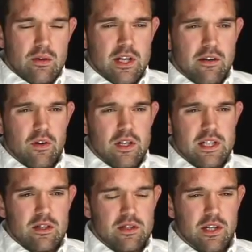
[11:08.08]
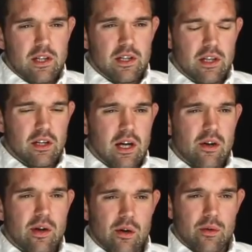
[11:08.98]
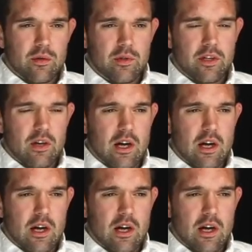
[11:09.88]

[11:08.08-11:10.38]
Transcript: I was at a friend's house that didn't allow heroin to be in her